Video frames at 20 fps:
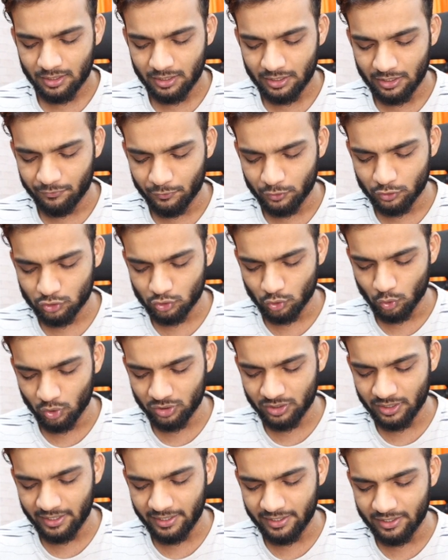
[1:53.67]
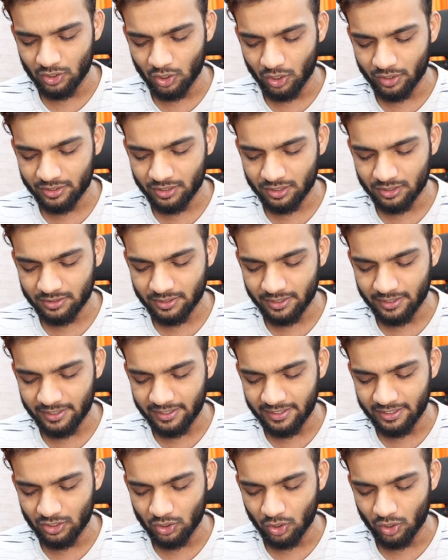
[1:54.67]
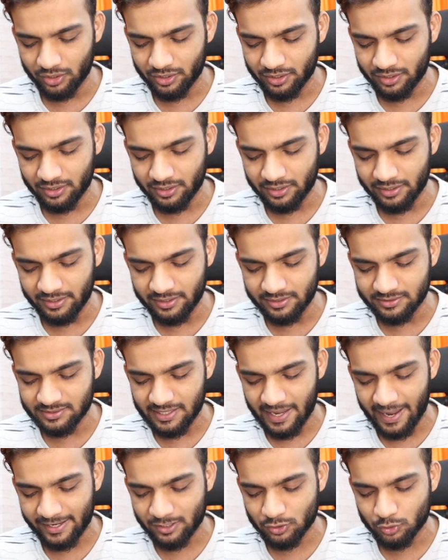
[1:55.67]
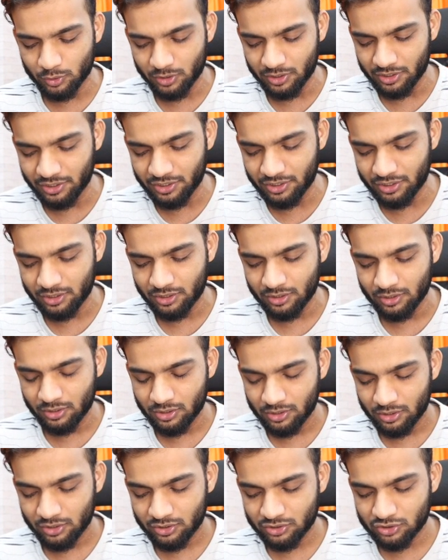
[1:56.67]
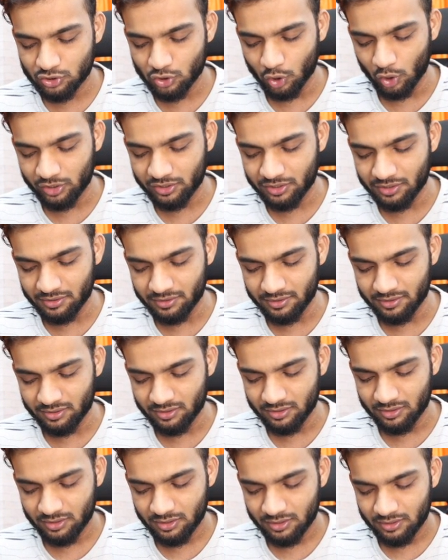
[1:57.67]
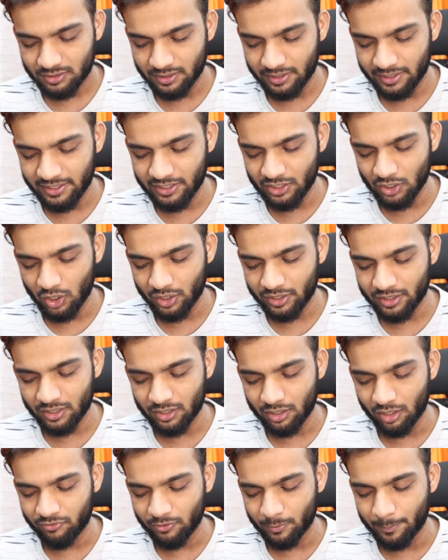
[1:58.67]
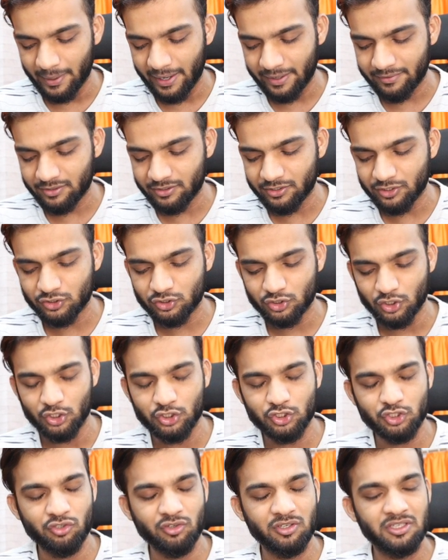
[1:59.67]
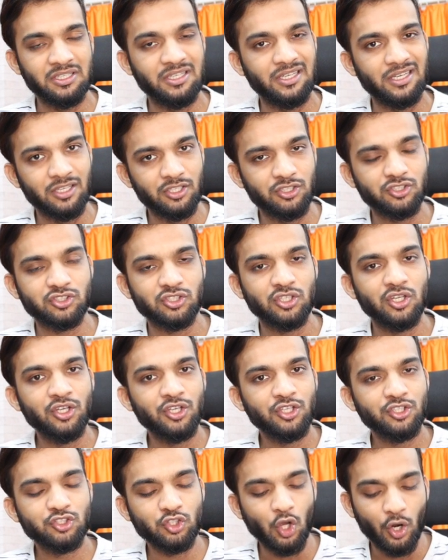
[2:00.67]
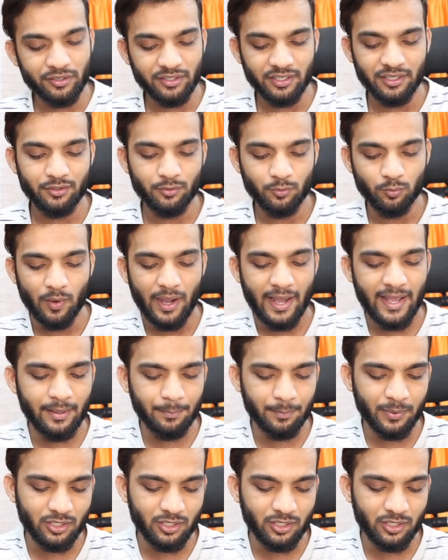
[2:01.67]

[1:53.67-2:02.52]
If you store the in-order is actually sorted. The in-order of a binary search tree is sorted. Why?